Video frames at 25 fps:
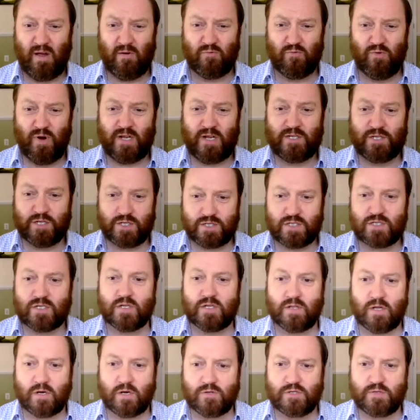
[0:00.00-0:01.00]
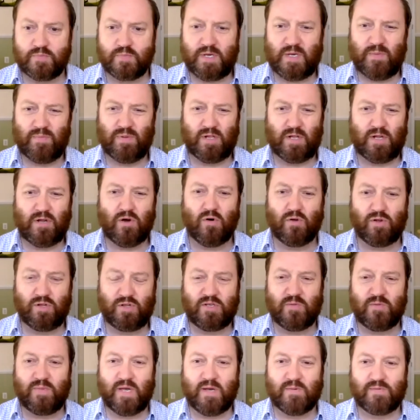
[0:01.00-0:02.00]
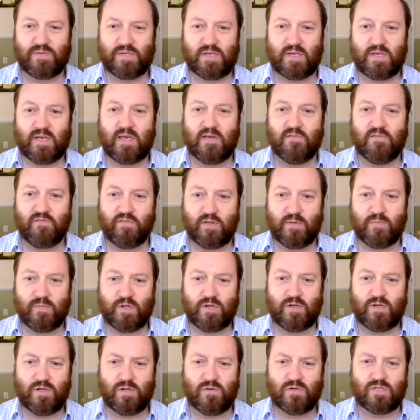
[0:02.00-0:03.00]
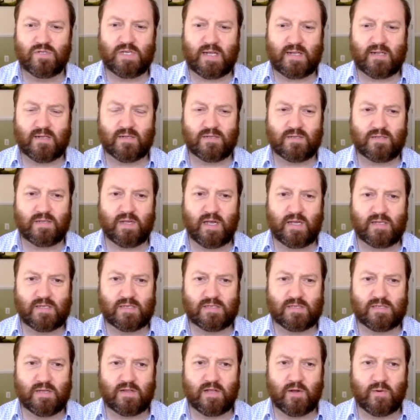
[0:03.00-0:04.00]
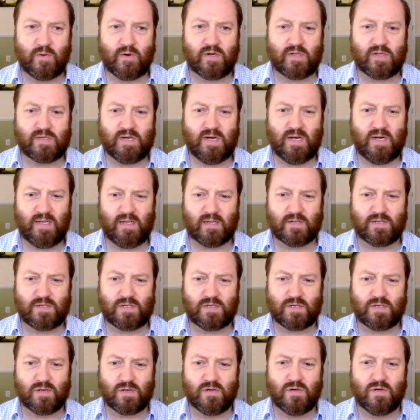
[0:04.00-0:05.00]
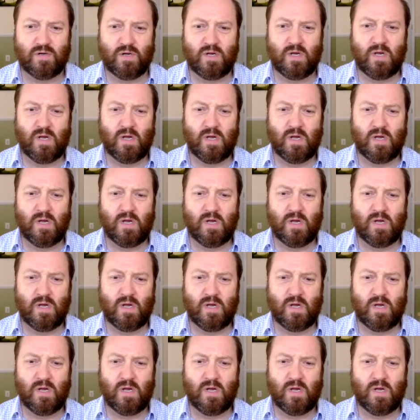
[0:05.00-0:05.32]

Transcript: register those people in order to be able to give them the new settled status that they were entitled to.